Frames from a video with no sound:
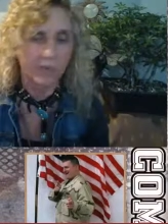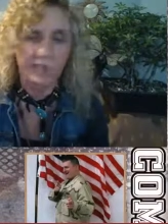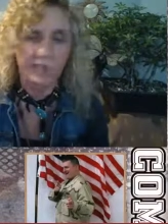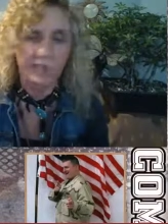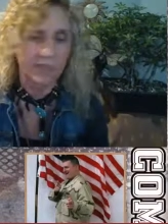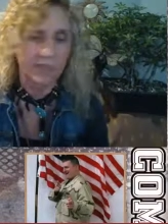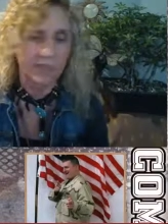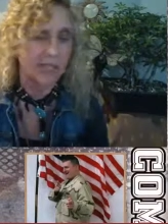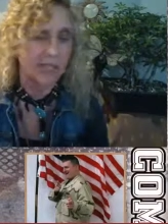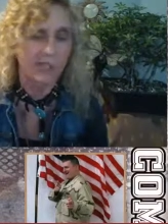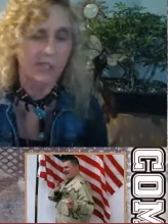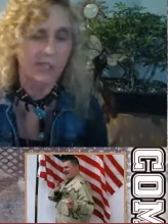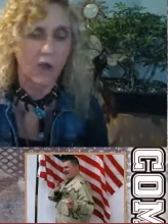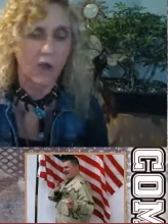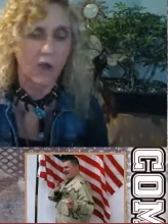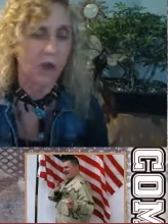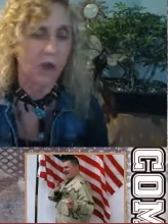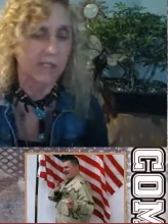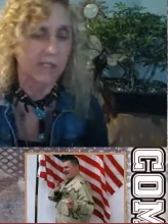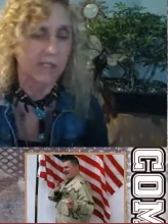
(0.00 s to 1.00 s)

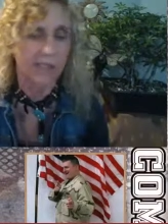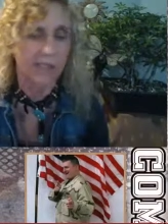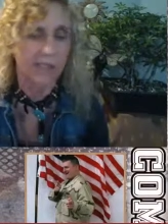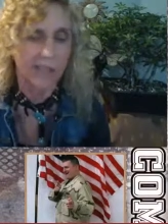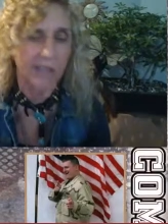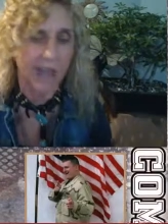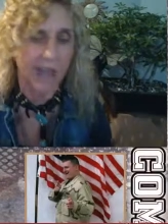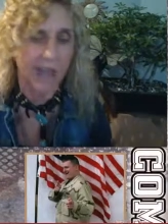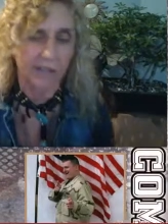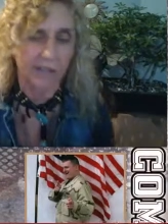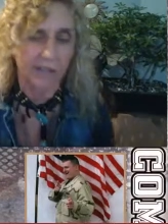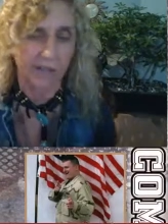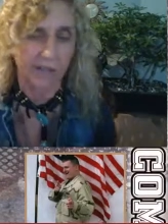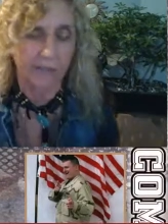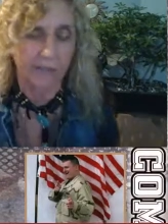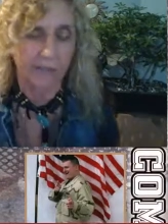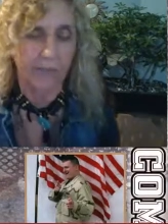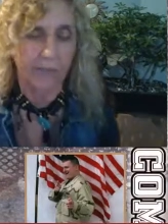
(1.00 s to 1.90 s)
disease-causing toxins.